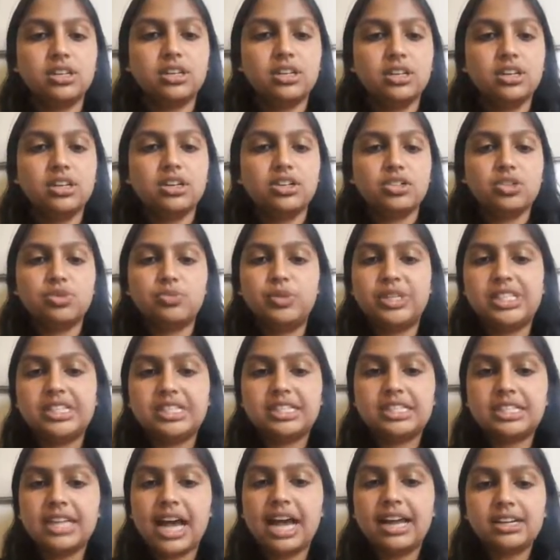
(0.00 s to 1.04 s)
So we
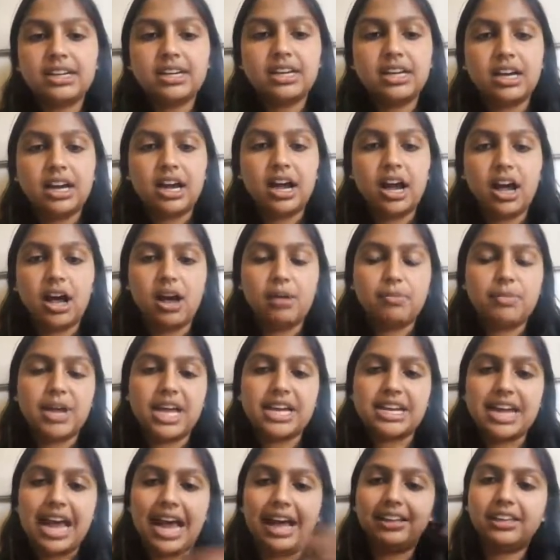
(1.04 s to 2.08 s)
set
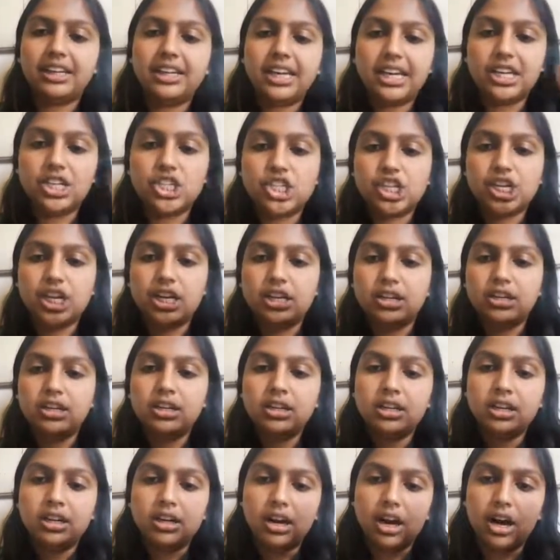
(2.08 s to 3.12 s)
an allocation
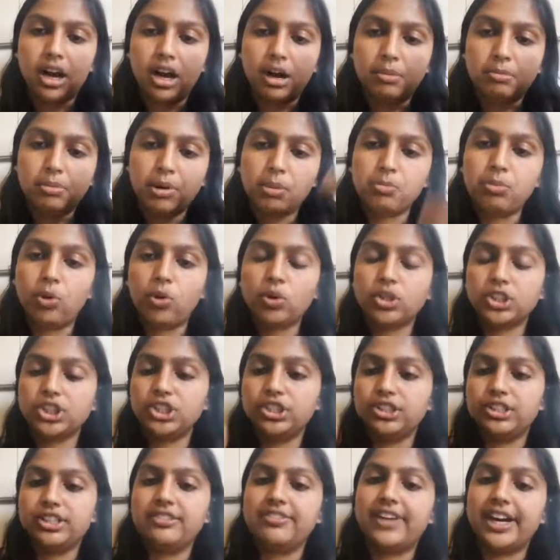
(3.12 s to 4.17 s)

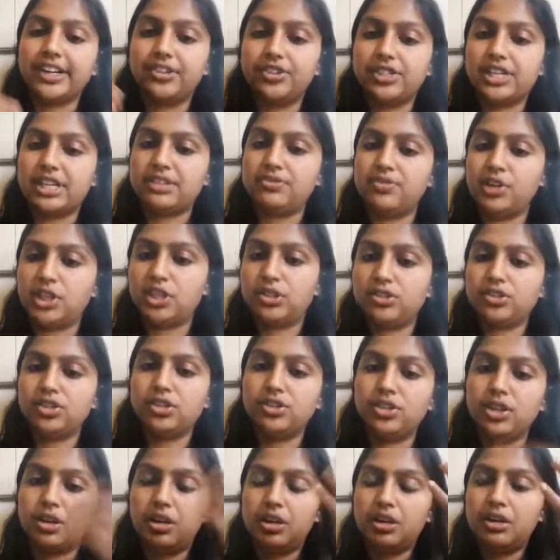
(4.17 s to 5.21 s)
proportional to the values as follows. So
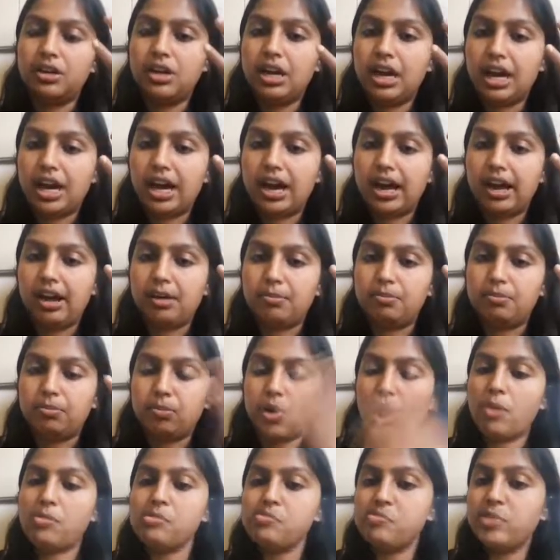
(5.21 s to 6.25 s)
the
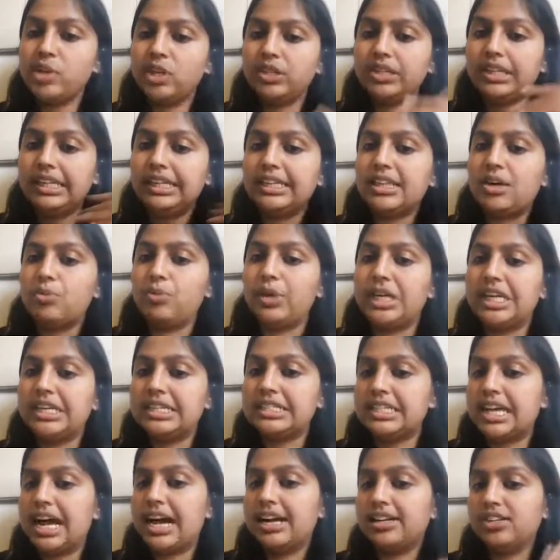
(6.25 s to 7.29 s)
probability that we
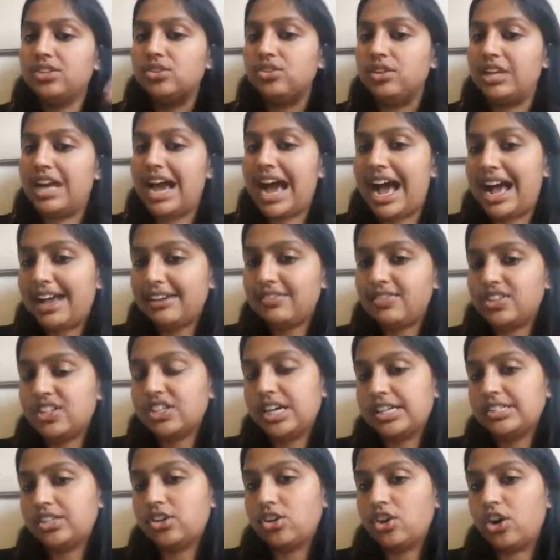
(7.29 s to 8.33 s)
assign to an
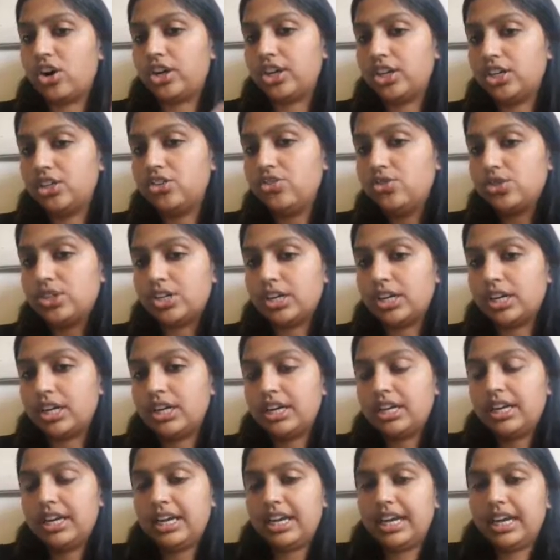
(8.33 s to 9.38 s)
advertiser on a user
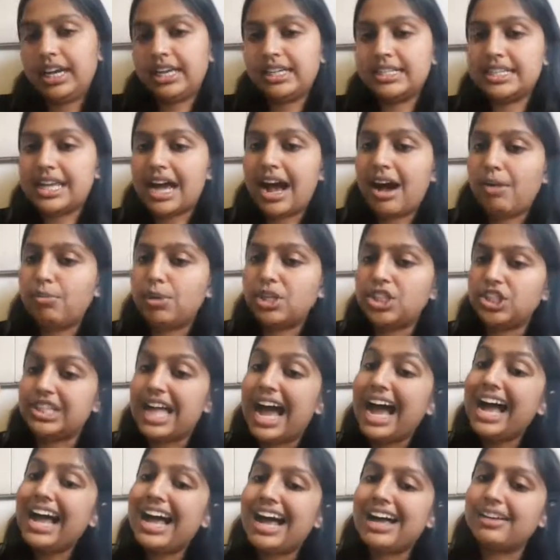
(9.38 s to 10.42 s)
is how much
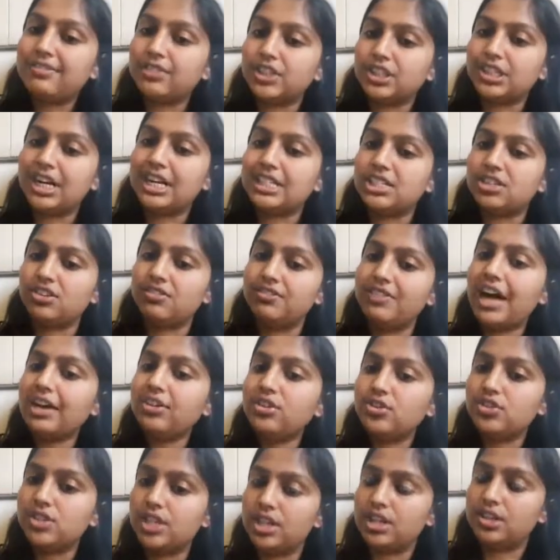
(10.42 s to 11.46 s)
that advertiser
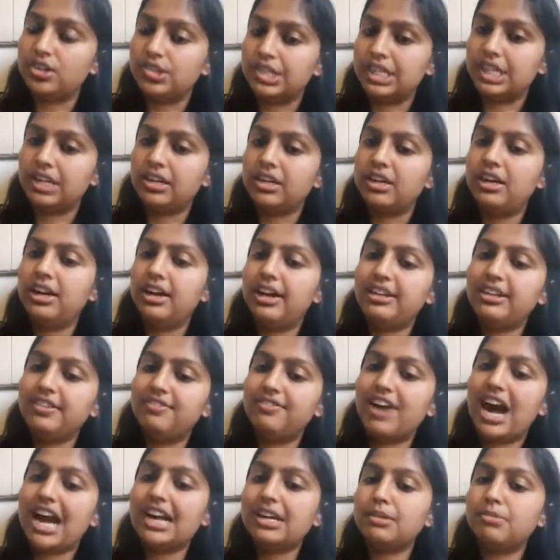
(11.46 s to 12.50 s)
values the user
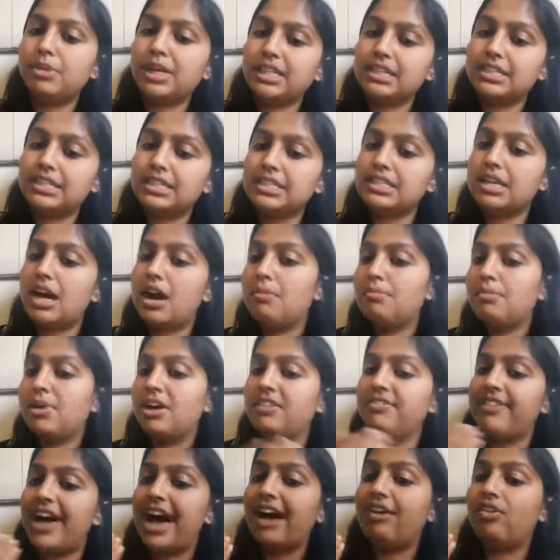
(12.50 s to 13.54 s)
divided by the sum
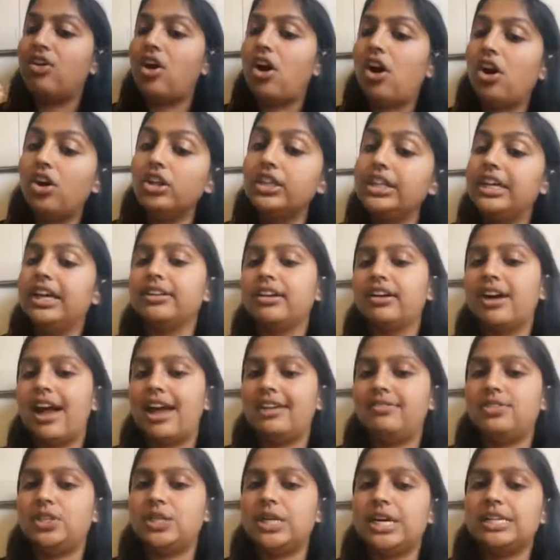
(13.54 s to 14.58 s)
of how all the other
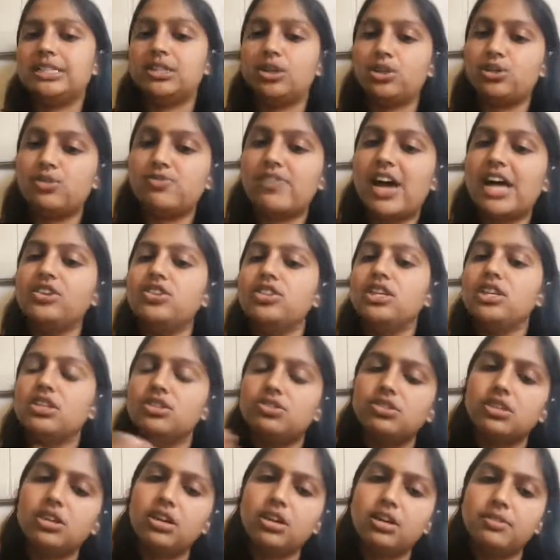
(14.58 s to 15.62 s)
advertisers value the
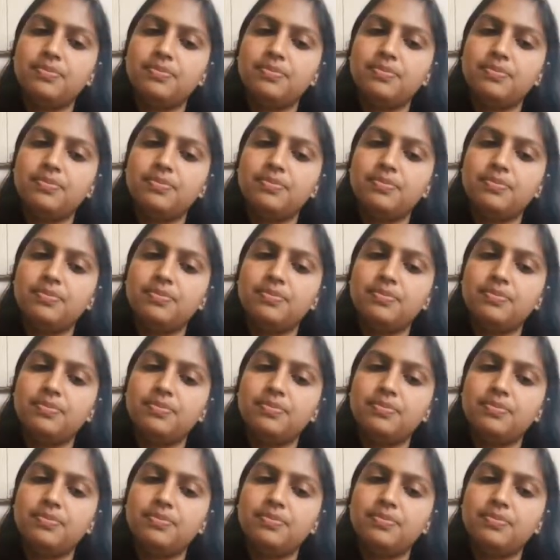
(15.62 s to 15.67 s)
user.